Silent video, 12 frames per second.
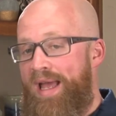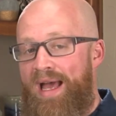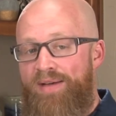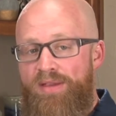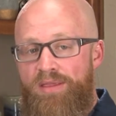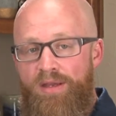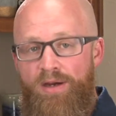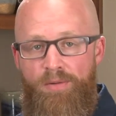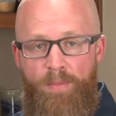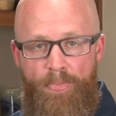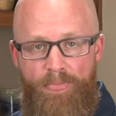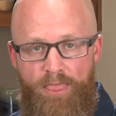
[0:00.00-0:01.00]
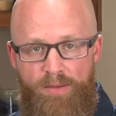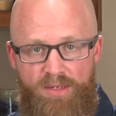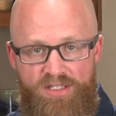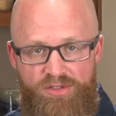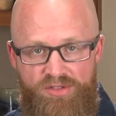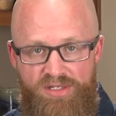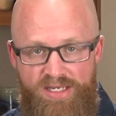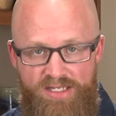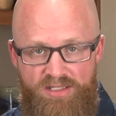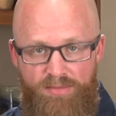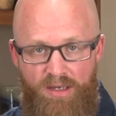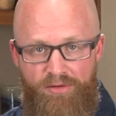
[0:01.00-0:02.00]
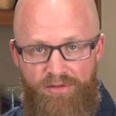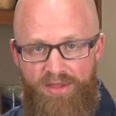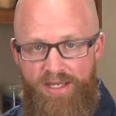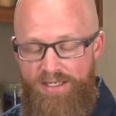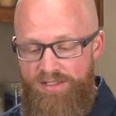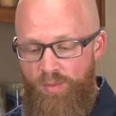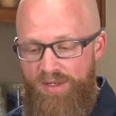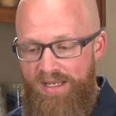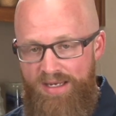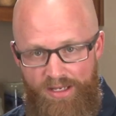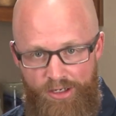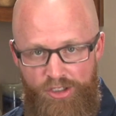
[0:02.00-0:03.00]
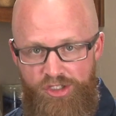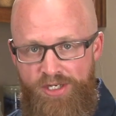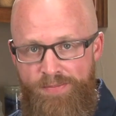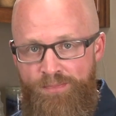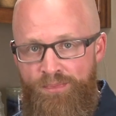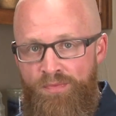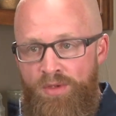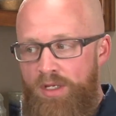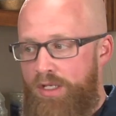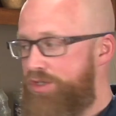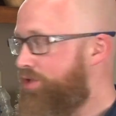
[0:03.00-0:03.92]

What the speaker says: have it there, the muscles need some other things. We need energy, and